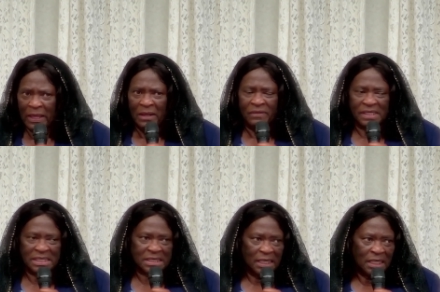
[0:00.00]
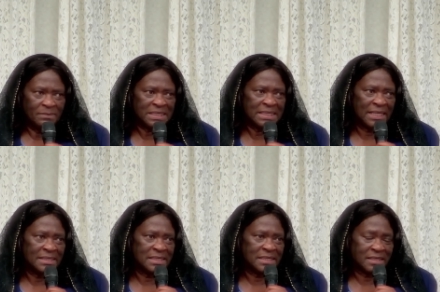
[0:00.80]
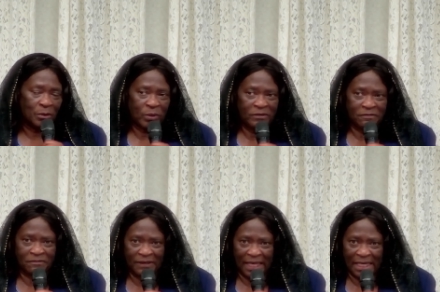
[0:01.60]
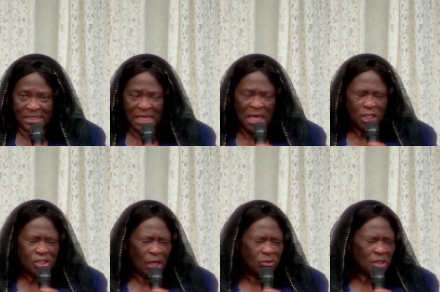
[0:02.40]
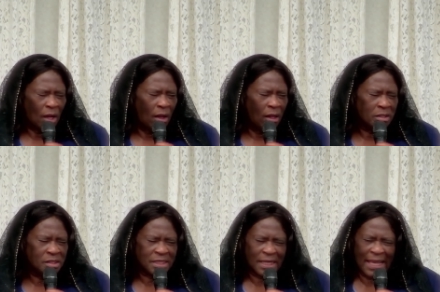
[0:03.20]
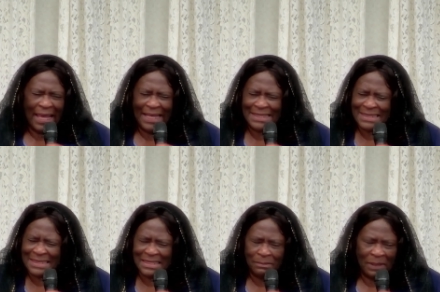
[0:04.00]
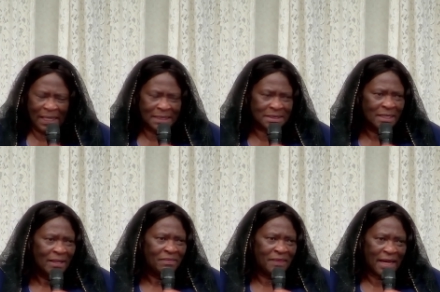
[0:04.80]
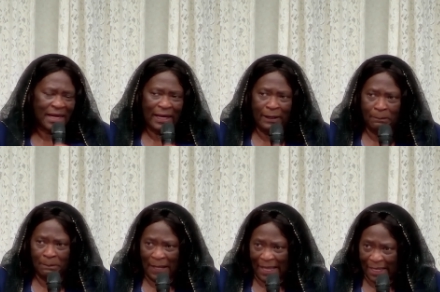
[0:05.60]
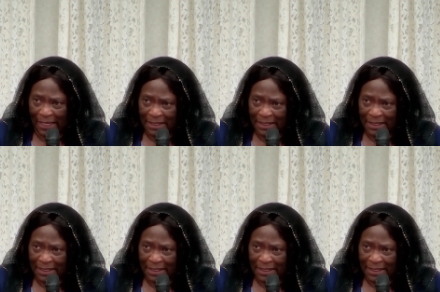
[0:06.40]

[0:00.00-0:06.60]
the circumstances that we face. Don't underestimate their impact.